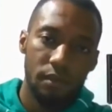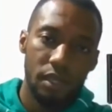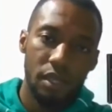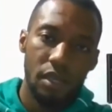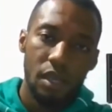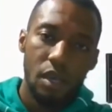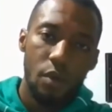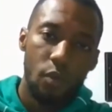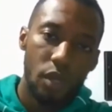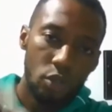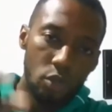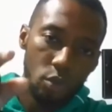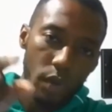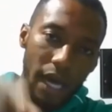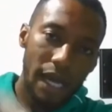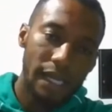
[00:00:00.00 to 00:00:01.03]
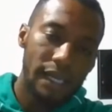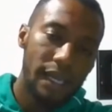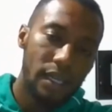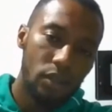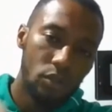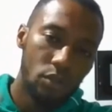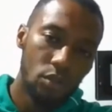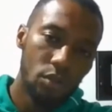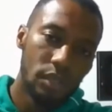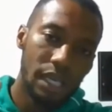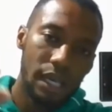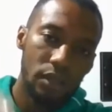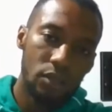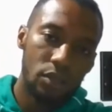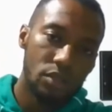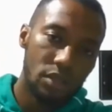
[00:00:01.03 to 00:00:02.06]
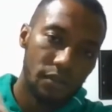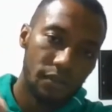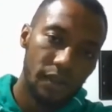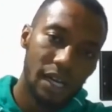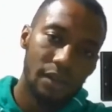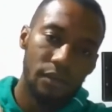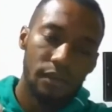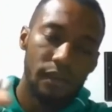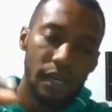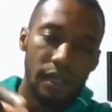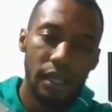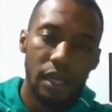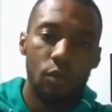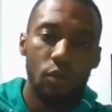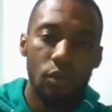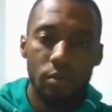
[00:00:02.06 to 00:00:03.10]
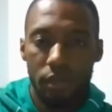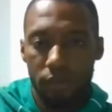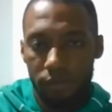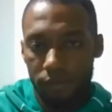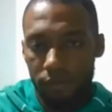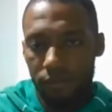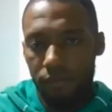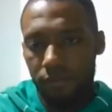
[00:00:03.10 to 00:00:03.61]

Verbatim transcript: Yeah? When you act like you cannot survive without that woman.